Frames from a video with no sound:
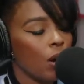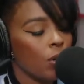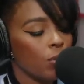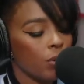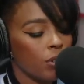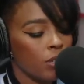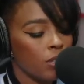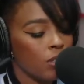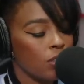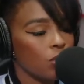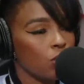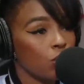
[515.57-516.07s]
I
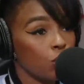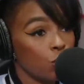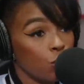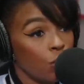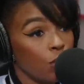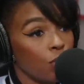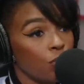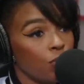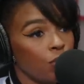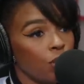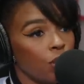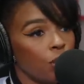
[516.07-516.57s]
released a
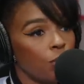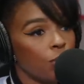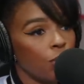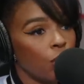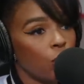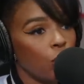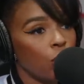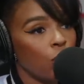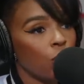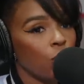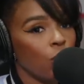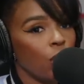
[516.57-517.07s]
short film
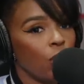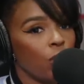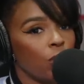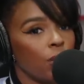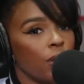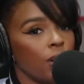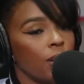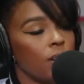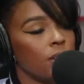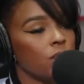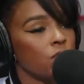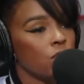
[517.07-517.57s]
that we wrote
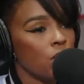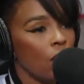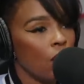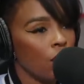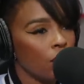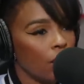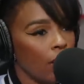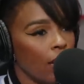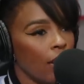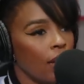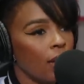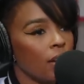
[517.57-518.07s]
and he
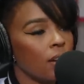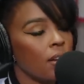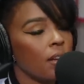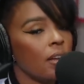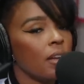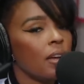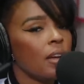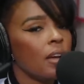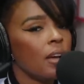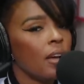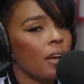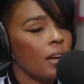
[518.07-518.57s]
saw that
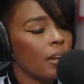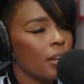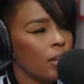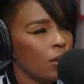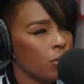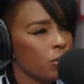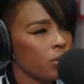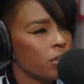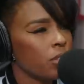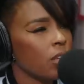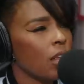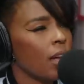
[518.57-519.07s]
and
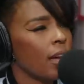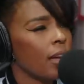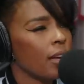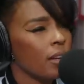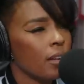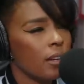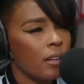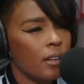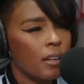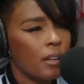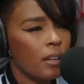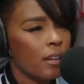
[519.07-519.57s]
he was
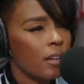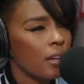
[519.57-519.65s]
like,